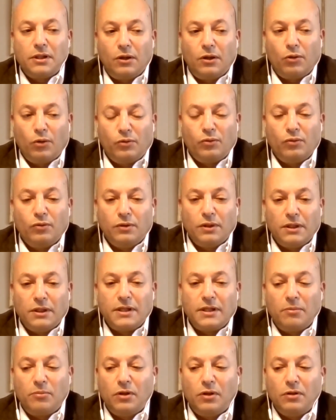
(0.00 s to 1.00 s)
I go through an
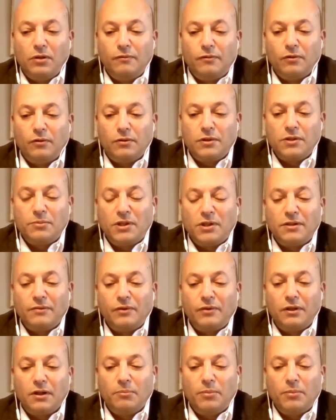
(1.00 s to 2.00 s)
example for
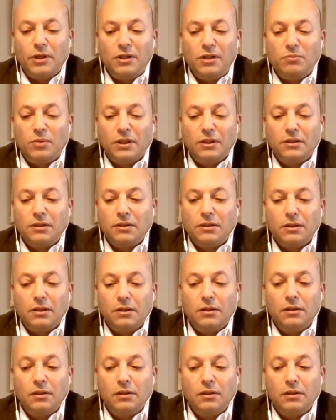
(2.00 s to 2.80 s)
specific companies, but